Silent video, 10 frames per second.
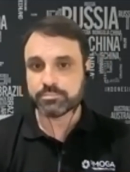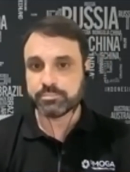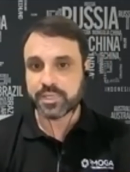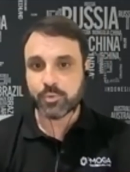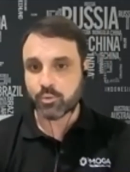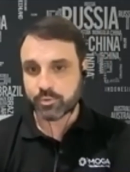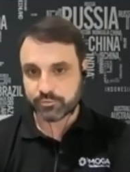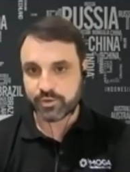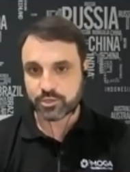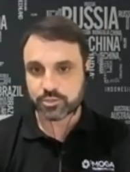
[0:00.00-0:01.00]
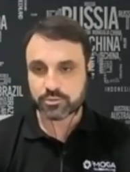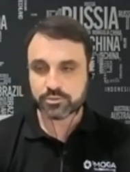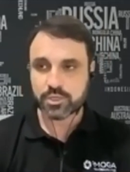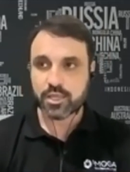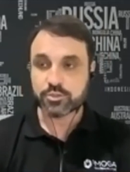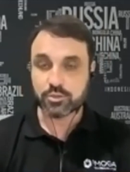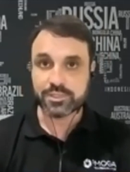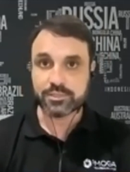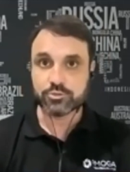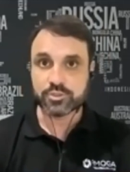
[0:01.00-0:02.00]
PMO professionals.
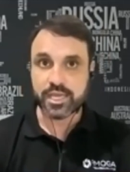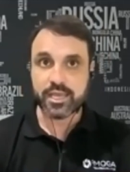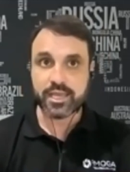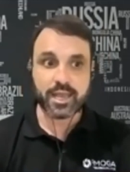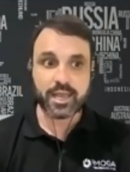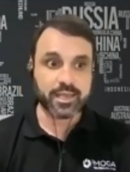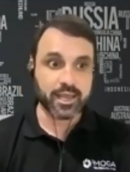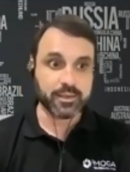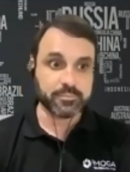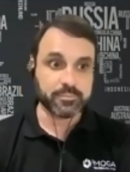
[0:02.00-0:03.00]
So today I